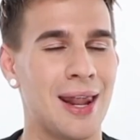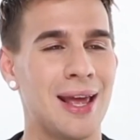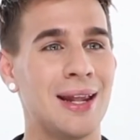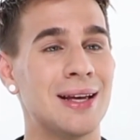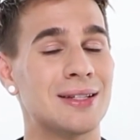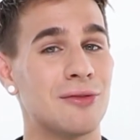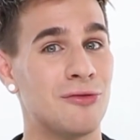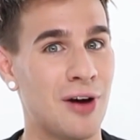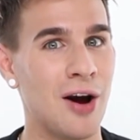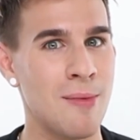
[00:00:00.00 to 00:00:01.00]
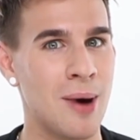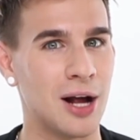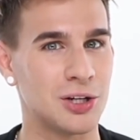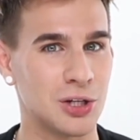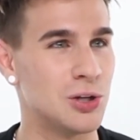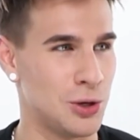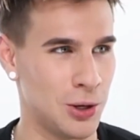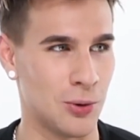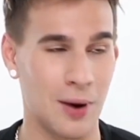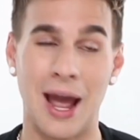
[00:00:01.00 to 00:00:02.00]
it is very much
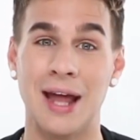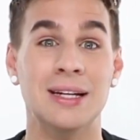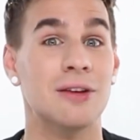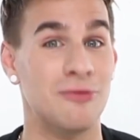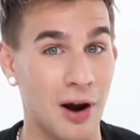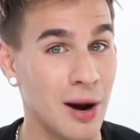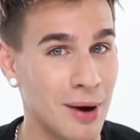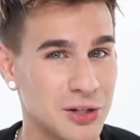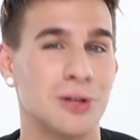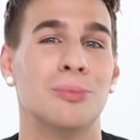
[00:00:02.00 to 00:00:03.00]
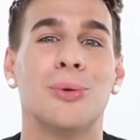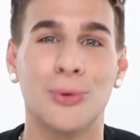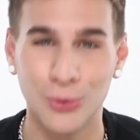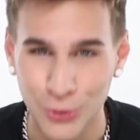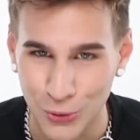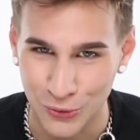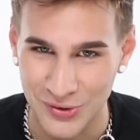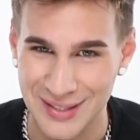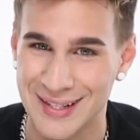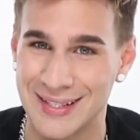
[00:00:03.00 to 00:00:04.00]
new and very much improved
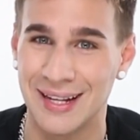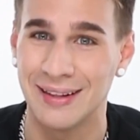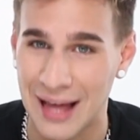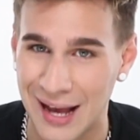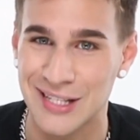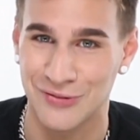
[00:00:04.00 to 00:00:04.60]
since the last